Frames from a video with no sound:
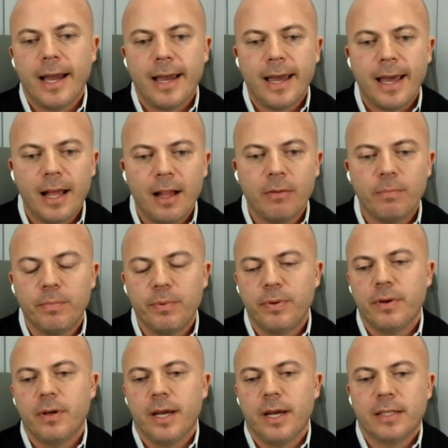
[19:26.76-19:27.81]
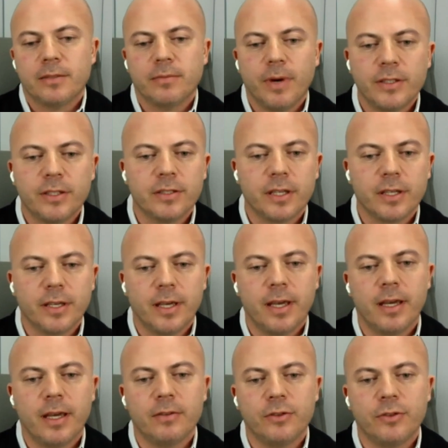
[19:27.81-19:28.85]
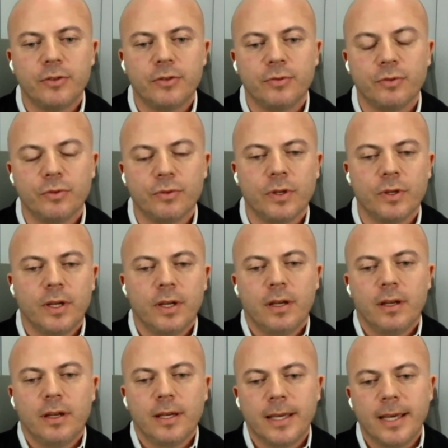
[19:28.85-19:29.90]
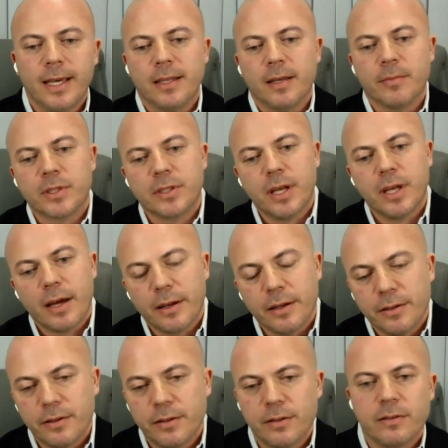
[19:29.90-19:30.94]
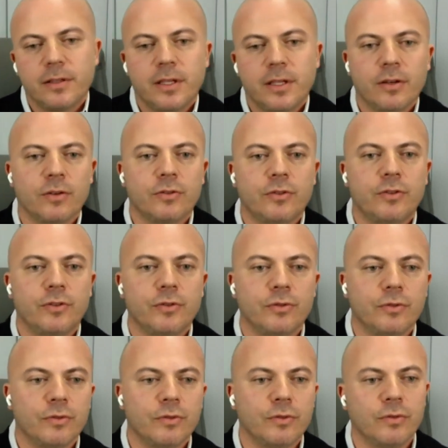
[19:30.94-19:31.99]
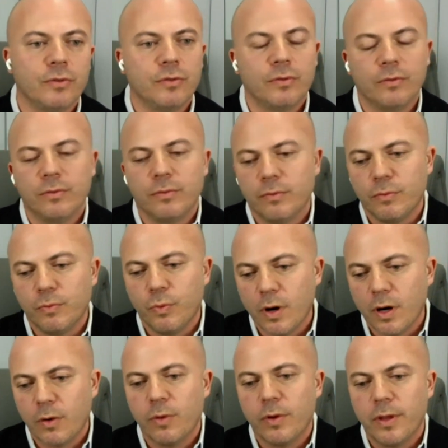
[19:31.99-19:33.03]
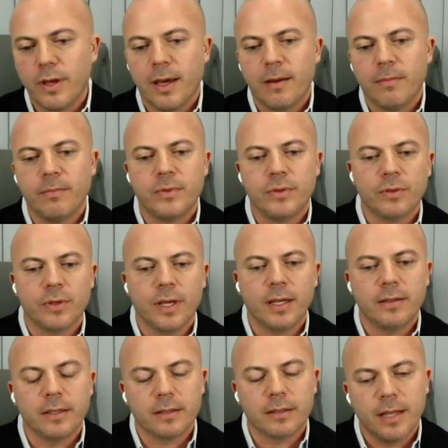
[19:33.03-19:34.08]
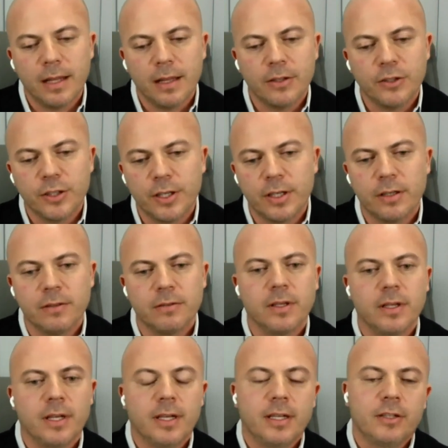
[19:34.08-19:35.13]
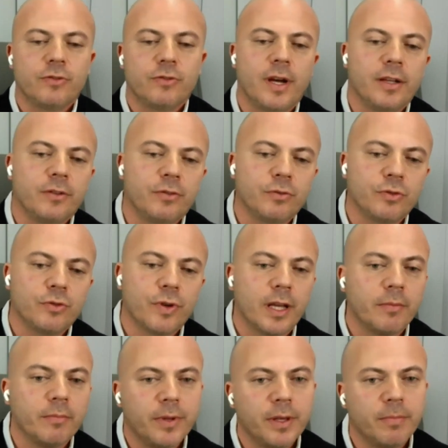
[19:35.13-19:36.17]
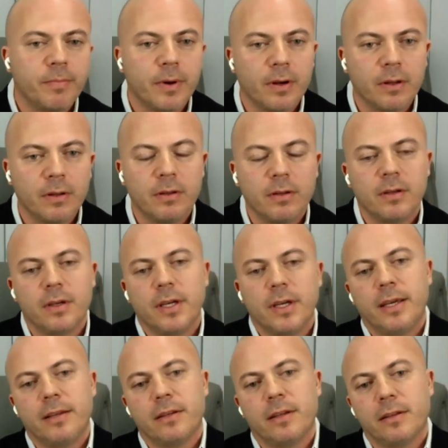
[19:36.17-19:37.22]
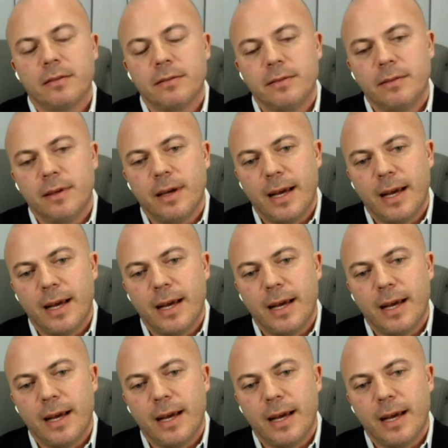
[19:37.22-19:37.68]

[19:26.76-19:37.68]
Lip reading: I help as much as I can to get them started, to work with them, to get technology in, try to train people in a